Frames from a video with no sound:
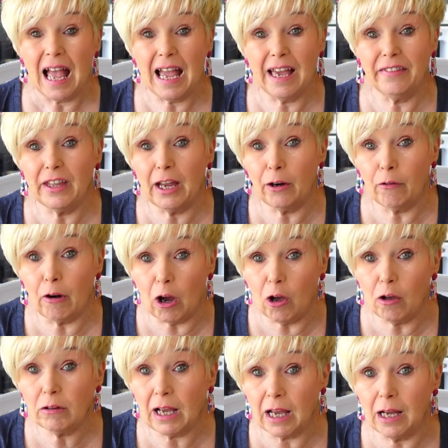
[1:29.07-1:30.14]
And they're
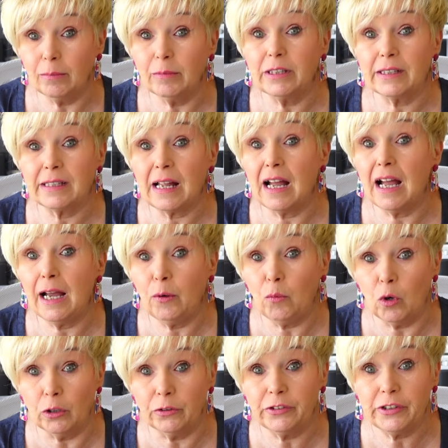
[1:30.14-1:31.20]
all garments that I
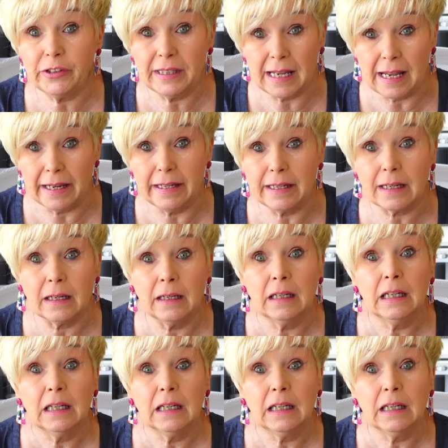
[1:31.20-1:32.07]
want to take